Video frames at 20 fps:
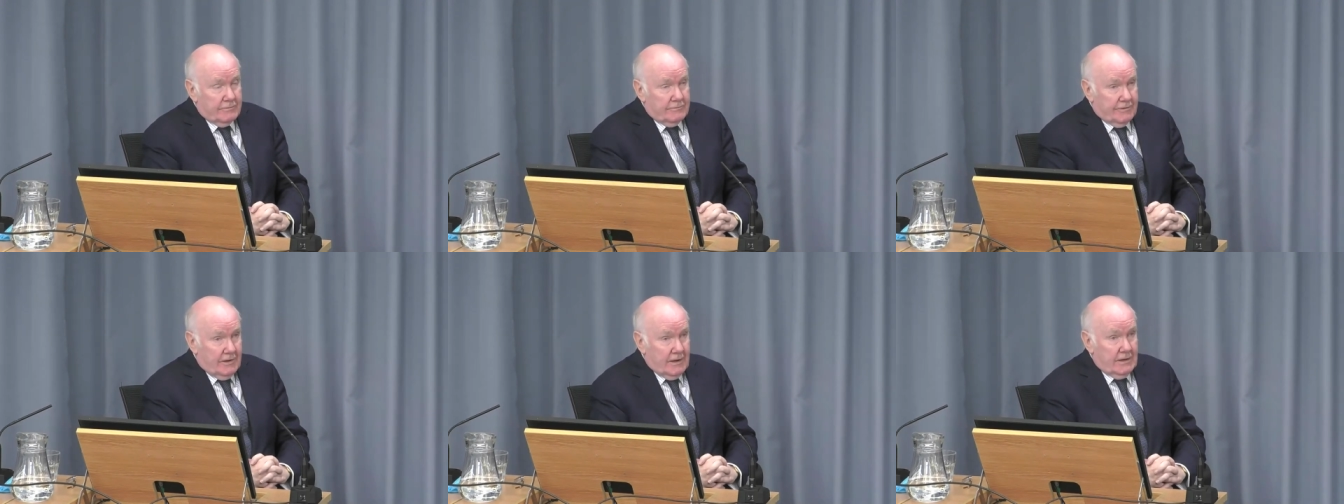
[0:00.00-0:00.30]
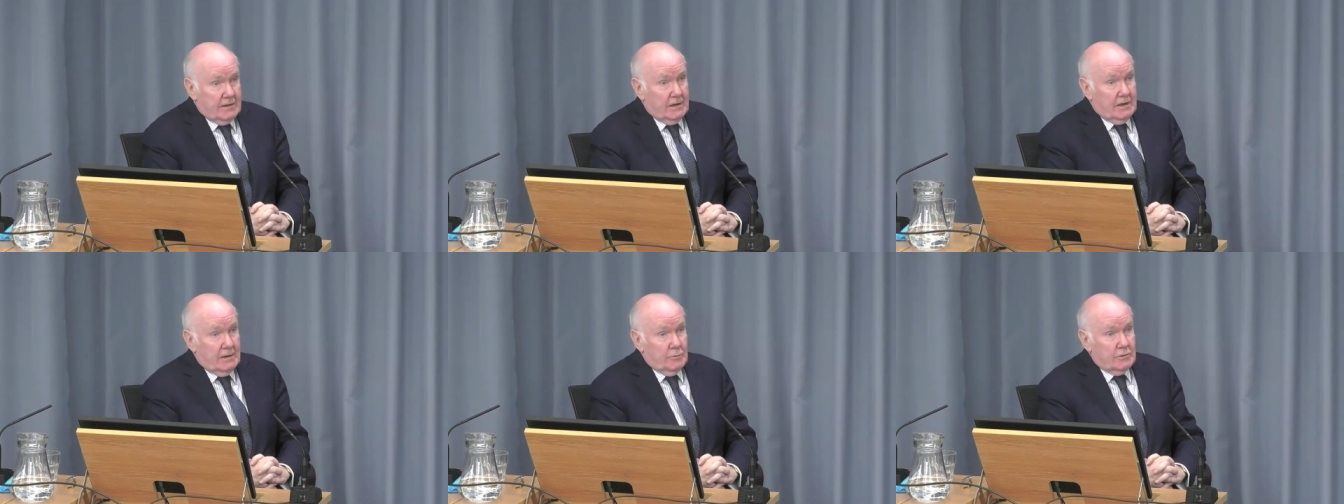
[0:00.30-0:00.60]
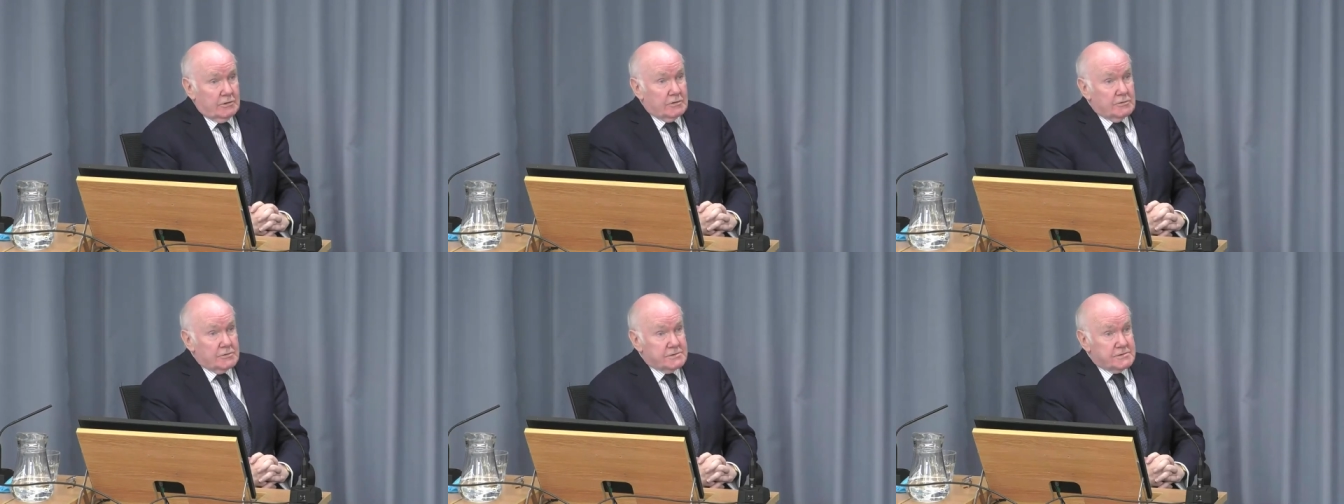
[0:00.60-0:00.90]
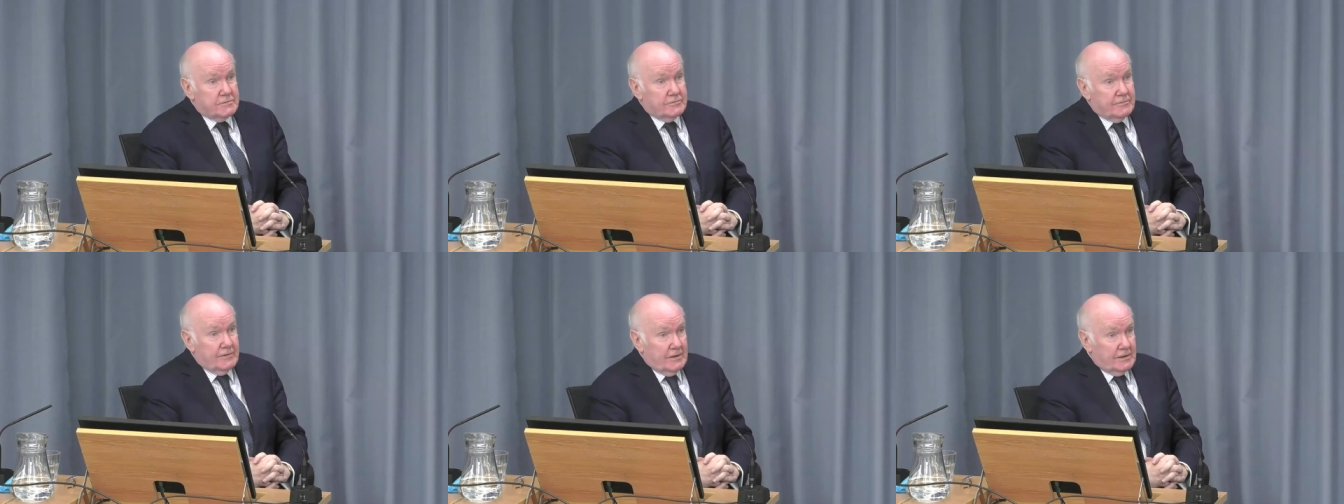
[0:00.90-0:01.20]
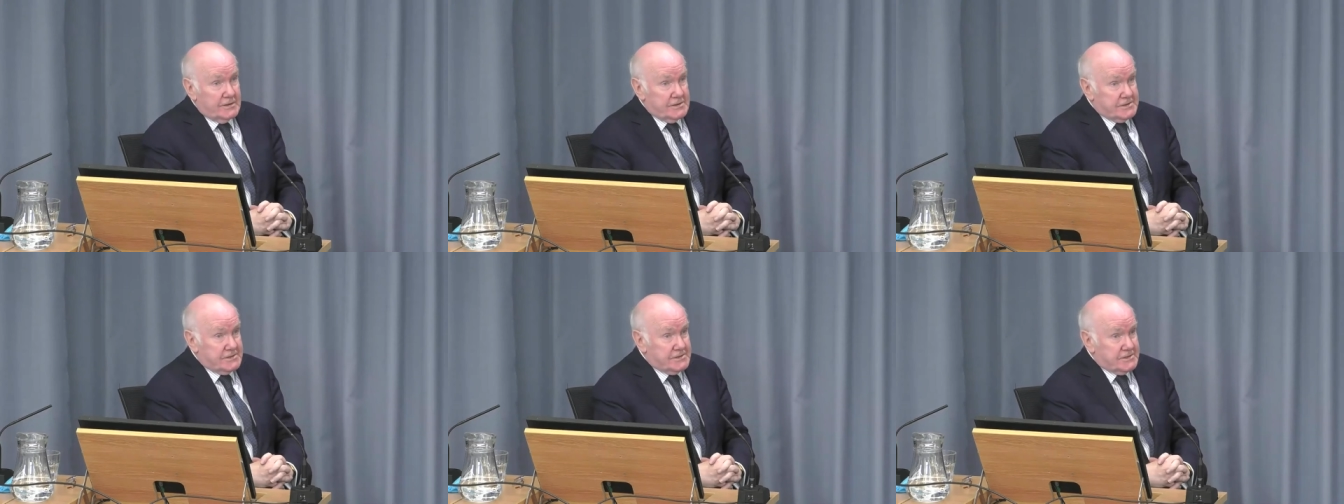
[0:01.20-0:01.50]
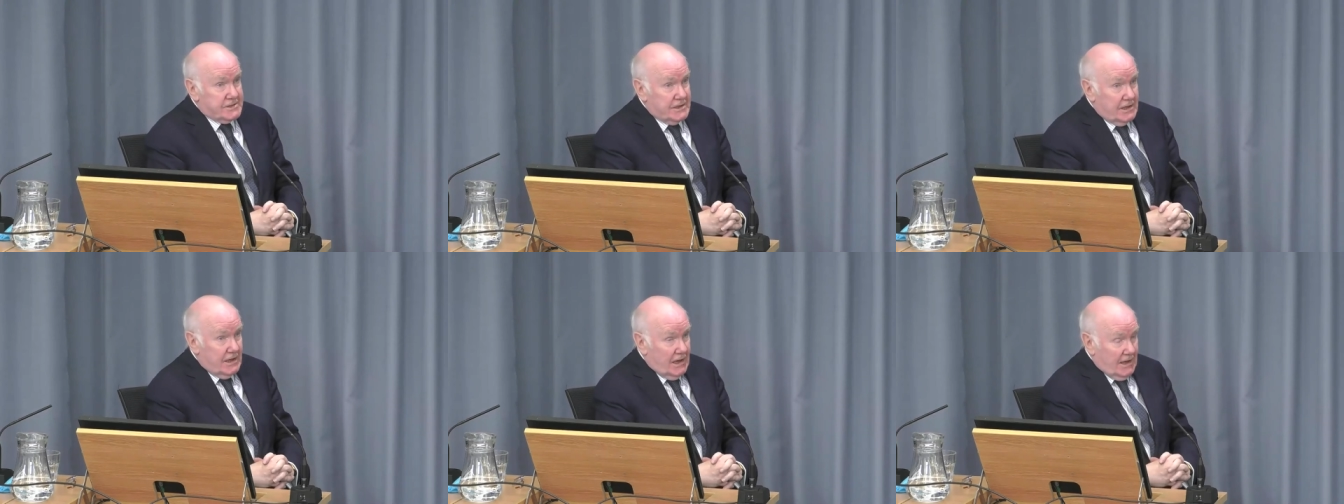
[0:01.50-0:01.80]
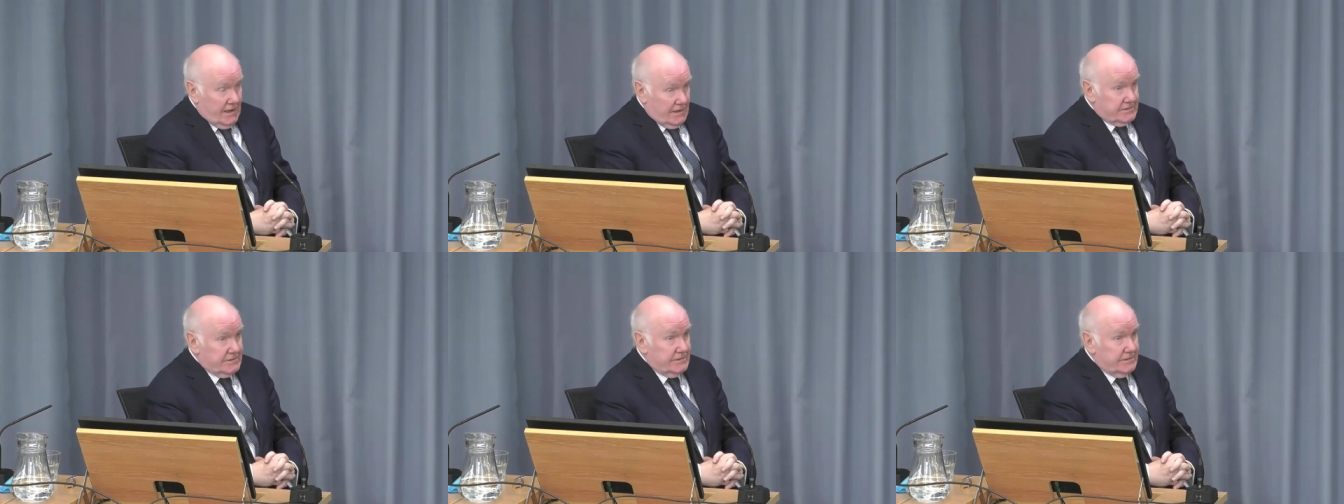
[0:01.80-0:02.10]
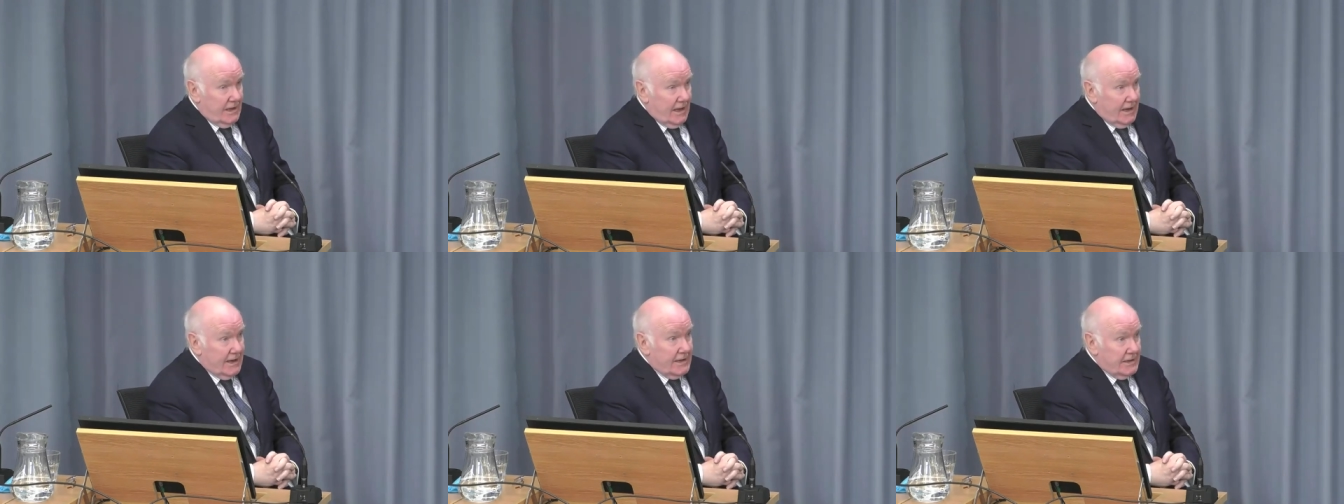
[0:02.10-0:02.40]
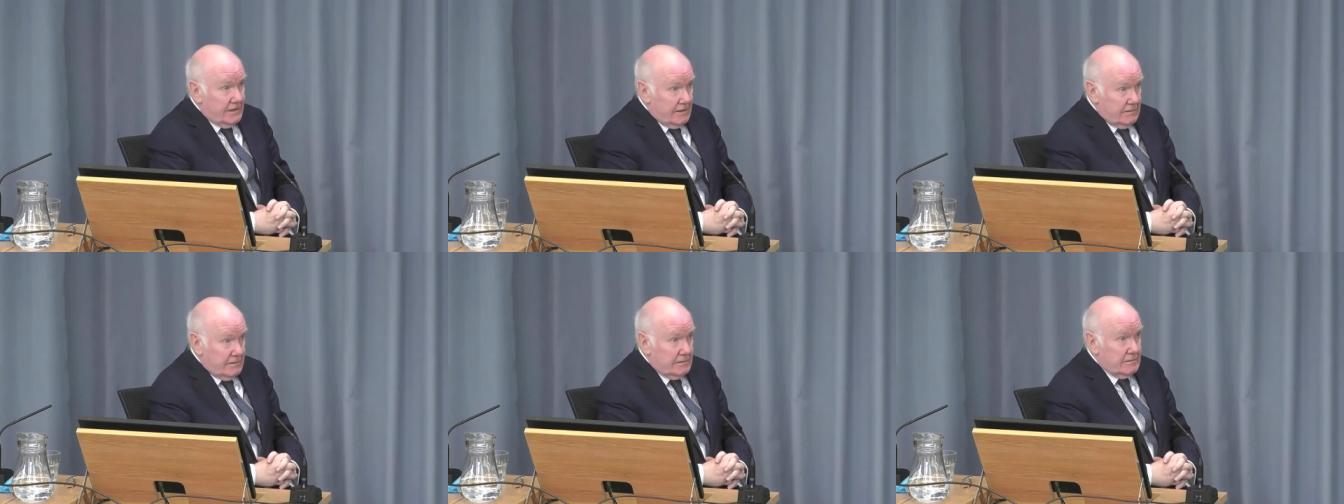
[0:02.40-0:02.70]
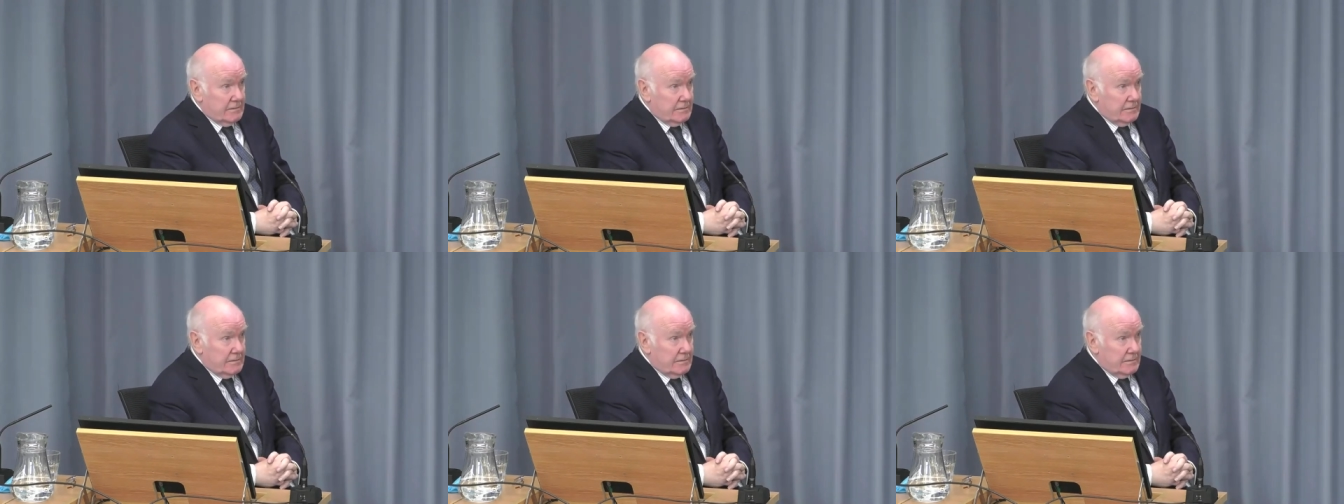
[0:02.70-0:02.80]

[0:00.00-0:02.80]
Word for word: In fact, I would go so far as to say I had nine